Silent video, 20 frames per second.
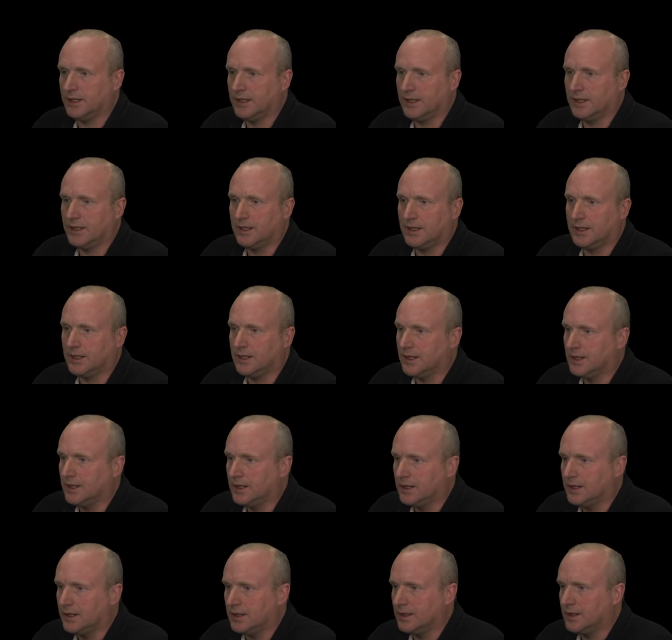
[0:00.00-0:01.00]

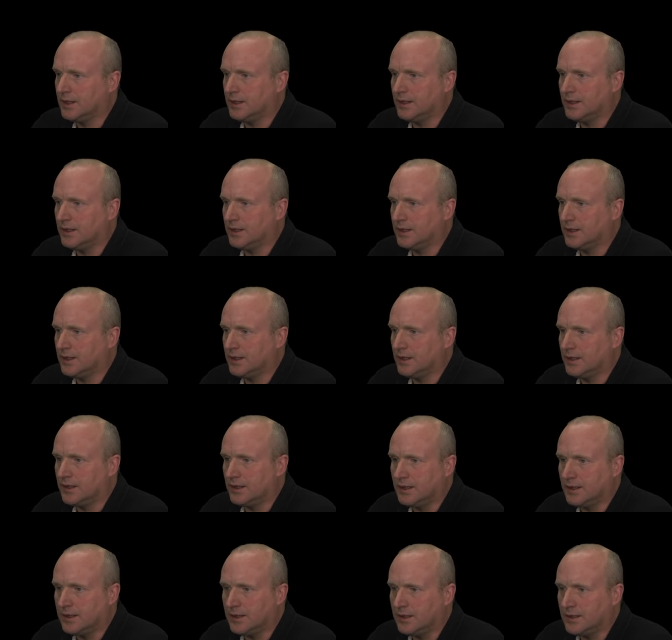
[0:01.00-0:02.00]

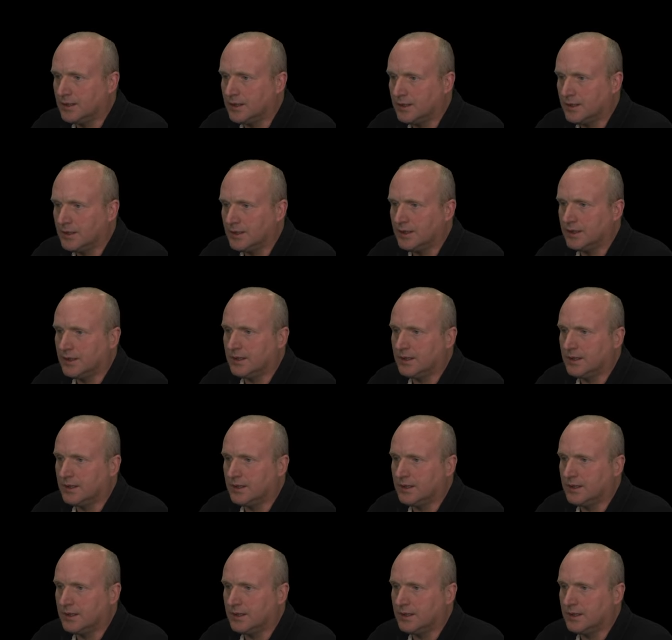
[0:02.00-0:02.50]
[no speech]